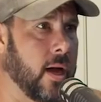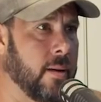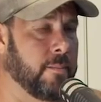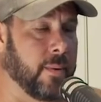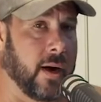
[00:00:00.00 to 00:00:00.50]
I
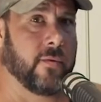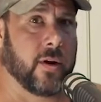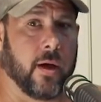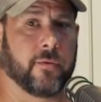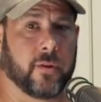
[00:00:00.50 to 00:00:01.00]
am brave
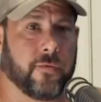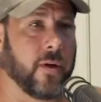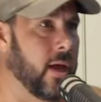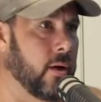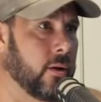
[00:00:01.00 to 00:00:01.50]
enough to
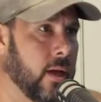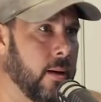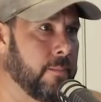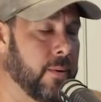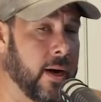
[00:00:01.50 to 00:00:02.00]
fail.
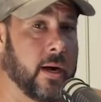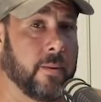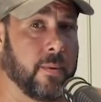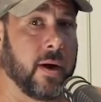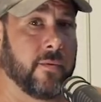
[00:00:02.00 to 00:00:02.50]
I'm
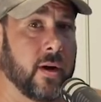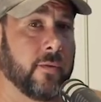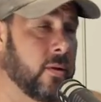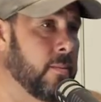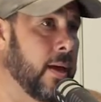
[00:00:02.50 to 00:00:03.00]
brave
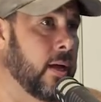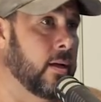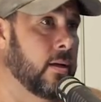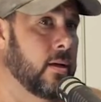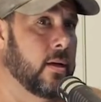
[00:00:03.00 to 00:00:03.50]
enough to make
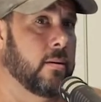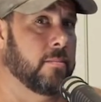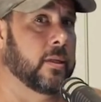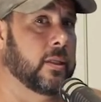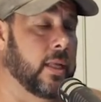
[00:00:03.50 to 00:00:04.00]

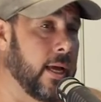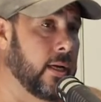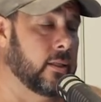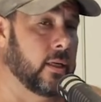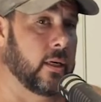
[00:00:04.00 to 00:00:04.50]

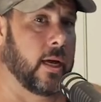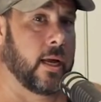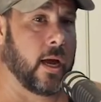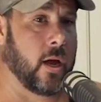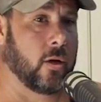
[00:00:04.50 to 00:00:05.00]
mistakes.
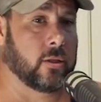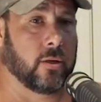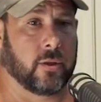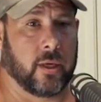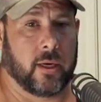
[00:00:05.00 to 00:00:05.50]
And I
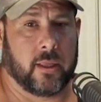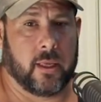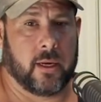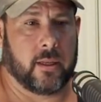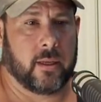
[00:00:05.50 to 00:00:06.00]
also think
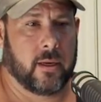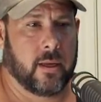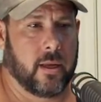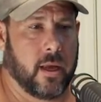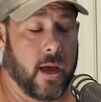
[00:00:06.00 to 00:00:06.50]
that
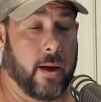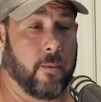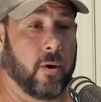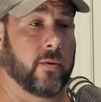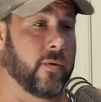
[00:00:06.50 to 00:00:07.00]
I
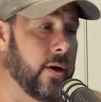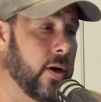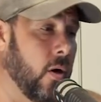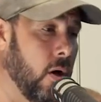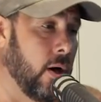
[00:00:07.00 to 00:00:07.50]
work very
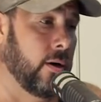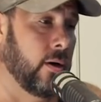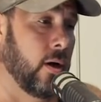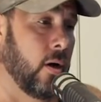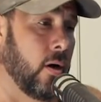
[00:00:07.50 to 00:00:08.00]

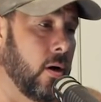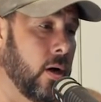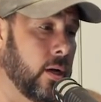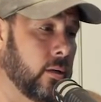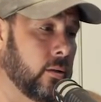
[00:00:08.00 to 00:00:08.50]
hard
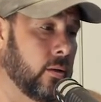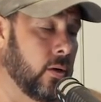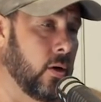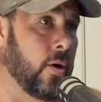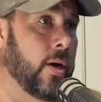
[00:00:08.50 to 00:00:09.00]
on
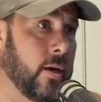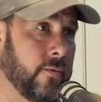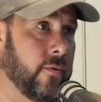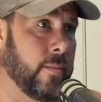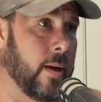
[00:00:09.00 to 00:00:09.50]
learning
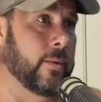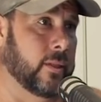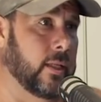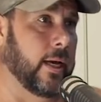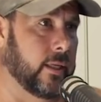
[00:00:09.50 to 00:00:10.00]
from my
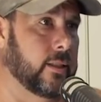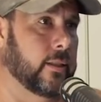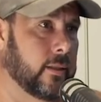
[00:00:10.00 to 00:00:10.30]
mistakes.